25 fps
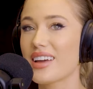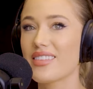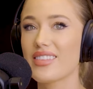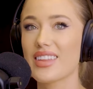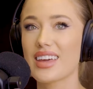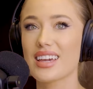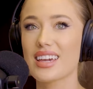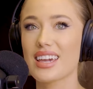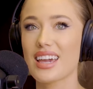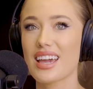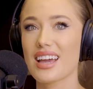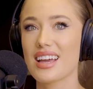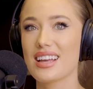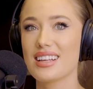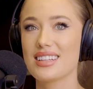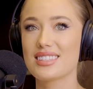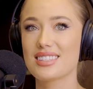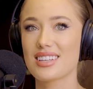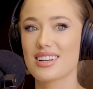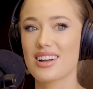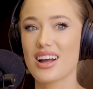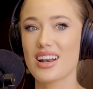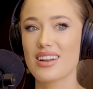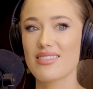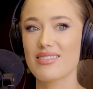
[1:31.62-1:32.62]
and like it's
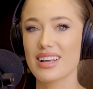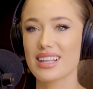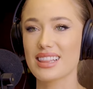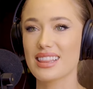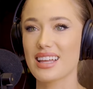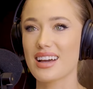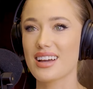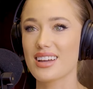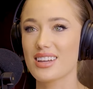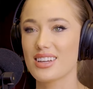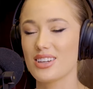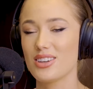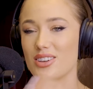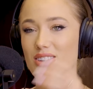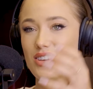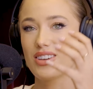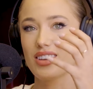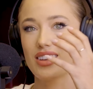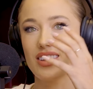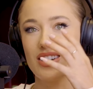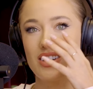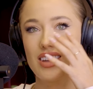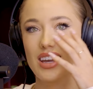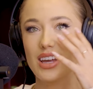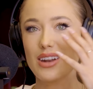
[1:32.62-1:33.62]
kind of like that
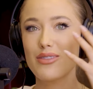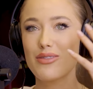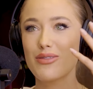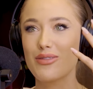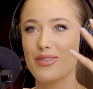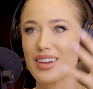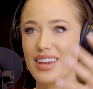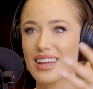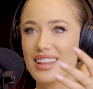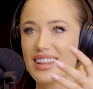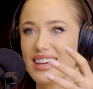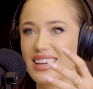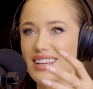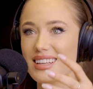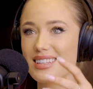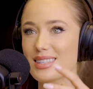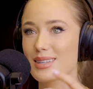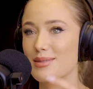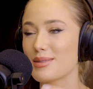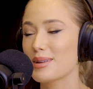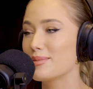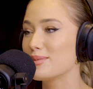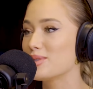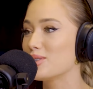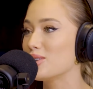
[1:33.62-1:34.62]
you get a feeling
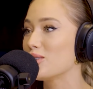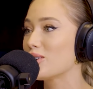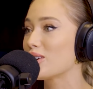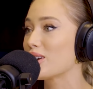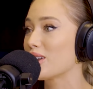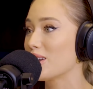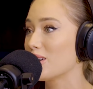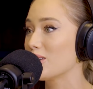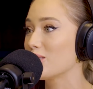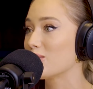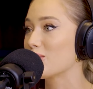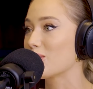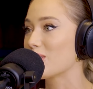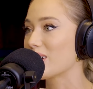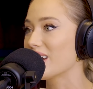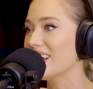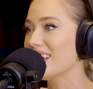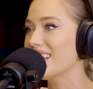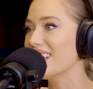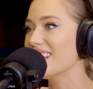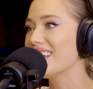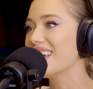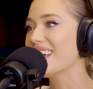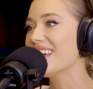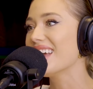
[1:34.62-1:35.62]
sometimes and you can ignore
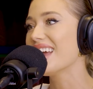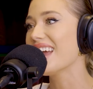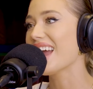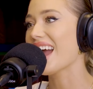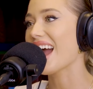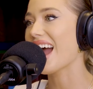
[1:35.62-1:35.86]
it, and